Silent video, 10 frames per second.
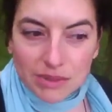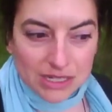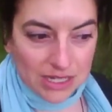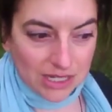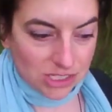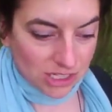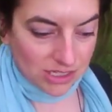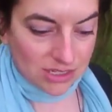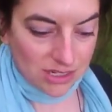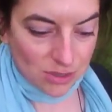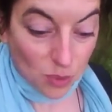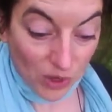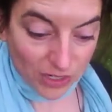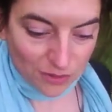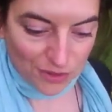in nature is a
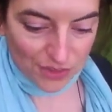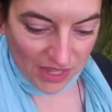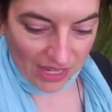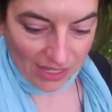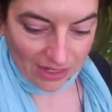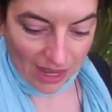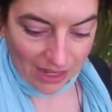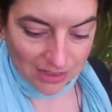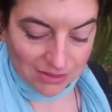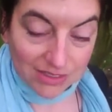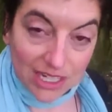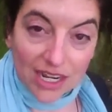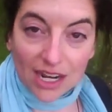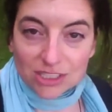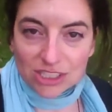wonderful thing, and
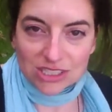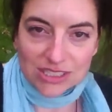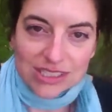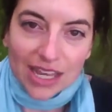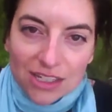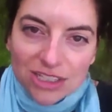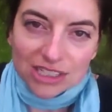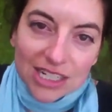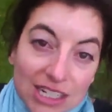reconnects you to the cycle